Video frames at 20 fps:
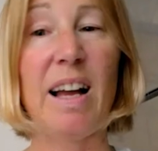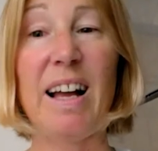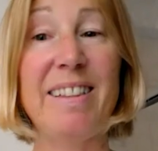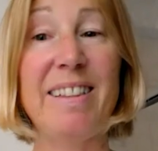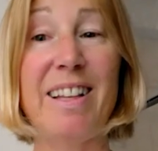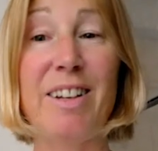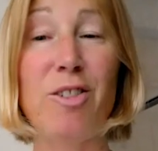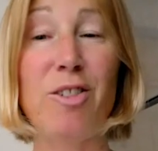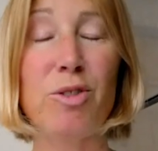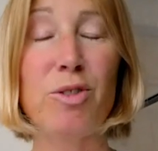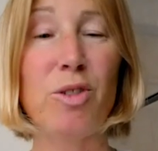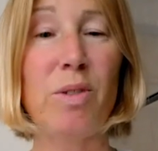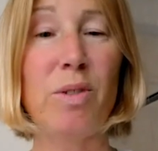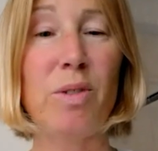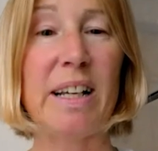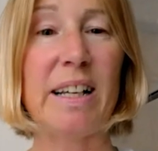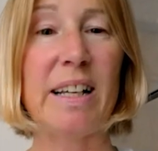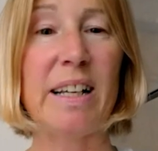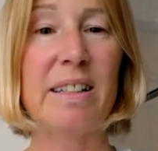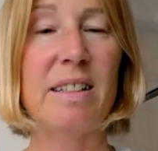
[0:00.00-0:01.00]
and they're not
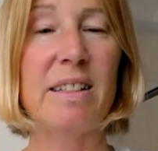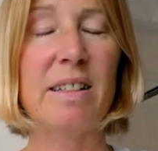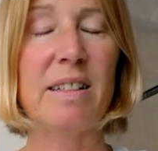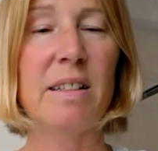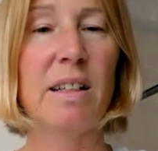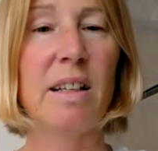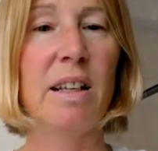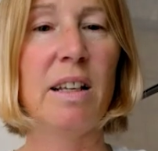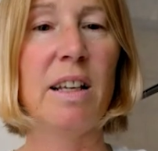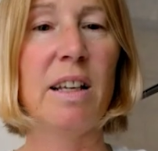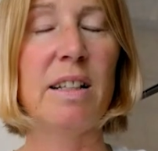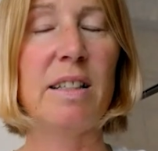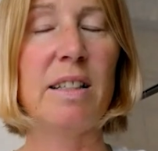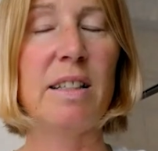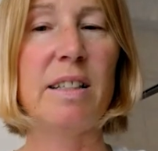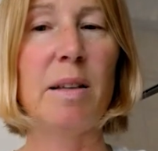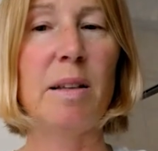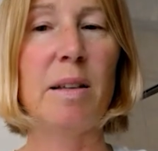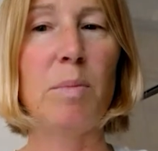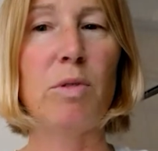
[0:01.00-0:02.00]
doing it. It's
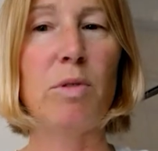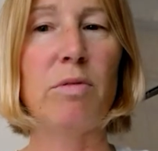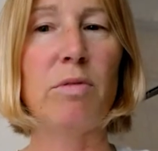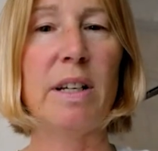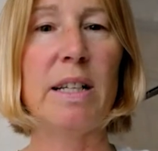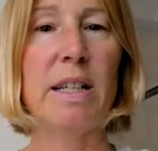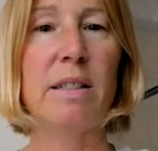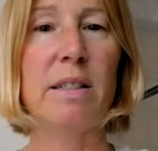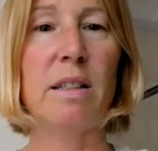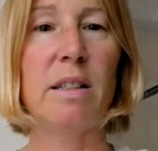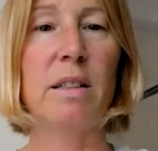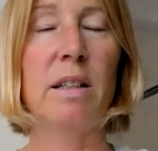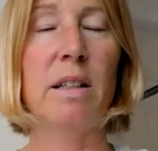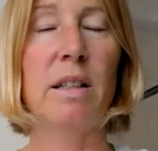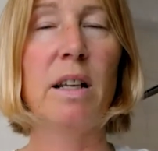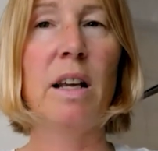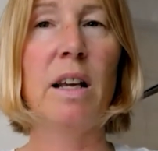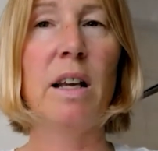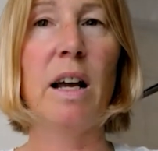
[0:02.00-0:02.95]
a simple reason.